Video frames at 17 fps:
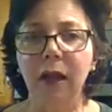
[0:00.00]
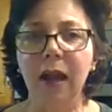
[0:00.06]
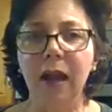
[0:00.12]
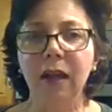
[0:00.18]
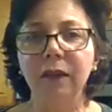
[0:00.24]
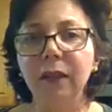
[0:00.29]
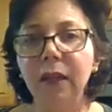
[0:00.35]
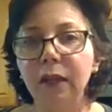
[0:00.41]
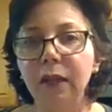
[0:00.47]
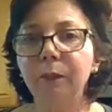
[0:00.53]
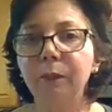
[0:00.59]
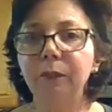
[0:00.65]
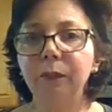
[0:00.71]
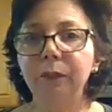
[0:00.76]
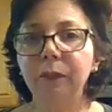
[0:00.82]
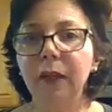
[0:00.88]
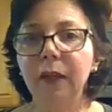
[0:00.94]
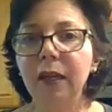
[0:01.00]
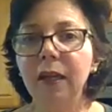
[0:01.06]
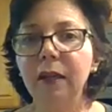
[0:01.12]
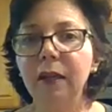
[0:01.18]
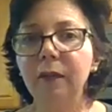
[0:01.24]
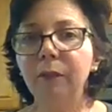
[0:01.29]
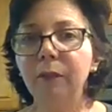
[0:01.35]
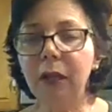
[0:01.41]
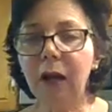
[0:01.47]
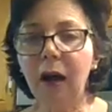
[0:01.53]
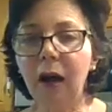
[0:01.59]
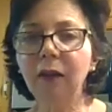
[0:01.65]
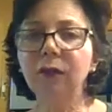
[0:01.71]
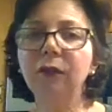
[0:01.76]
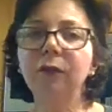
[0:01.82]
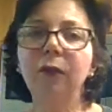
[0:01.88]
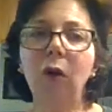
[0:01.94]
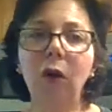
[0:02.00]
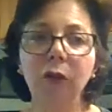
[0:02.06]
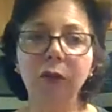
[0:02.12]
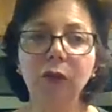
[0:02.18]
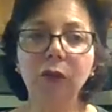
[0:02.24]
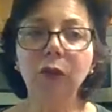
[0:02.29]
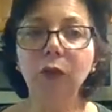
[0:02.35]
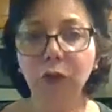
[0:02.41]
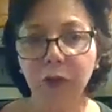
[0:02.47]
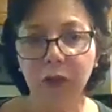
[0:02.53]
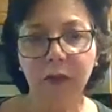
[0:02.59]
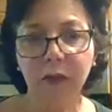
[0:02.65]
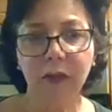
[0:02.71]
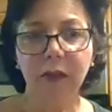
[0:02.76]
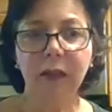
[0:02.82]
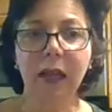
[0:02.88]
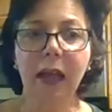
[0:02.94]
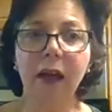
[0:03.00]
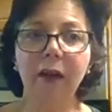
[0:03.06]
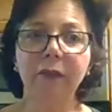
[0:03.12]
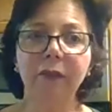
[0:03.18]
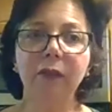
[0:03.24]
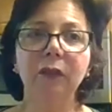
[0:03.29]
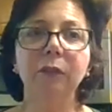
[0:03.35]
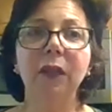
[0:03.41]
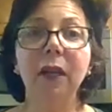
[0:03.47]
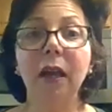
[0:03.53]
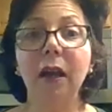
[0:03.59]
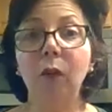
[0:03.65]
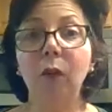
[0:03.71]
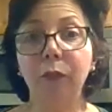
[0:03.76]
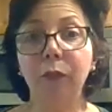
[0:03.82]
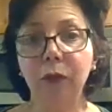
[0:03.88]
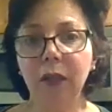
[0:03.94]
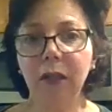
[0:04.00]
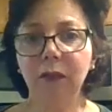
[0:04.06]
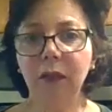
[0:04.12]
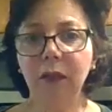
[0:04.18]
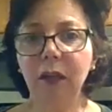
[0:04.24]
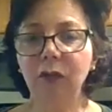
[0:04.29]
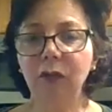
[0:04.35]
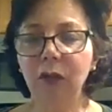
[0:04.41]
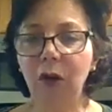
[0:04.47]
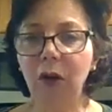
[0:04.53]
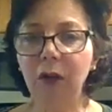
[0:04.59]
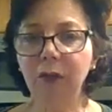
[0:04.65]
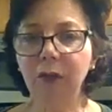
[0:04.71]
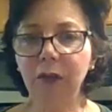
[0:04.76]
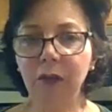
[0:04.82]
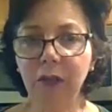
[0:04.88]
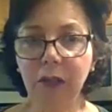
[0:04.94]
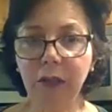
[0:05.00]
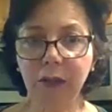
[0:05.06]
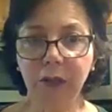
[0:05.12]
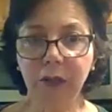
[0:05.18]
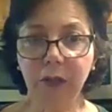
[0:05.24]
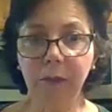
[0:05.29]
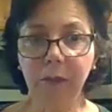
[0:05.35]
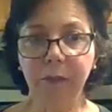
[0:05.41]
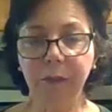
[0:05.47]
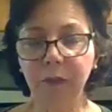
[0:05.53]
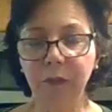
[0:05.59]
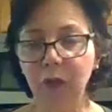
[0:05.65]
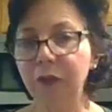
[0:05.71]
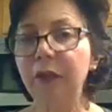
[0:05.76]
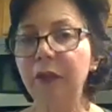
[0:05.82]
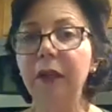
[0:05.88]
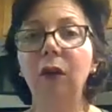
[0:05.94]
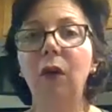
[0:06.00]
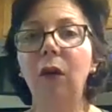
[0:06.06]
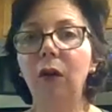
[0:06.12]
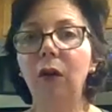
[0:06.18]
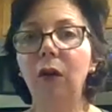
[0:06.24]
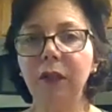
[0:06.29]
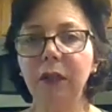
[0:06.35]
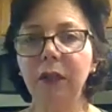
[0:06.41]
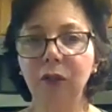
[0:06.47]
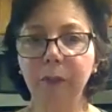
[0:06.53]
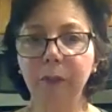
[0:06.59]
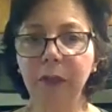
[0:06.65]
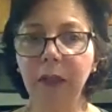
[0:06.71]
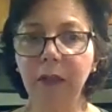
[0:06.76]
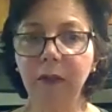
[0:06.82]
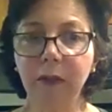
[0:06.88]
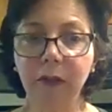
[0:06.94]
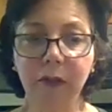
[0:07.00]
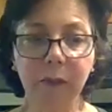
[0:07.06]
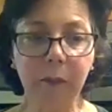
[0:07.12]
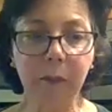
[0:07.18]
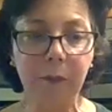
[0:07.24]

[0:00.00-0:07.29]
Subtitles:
And they, because of all the nutrients that they have in them, they help protect against heart disease, just like all the other beans.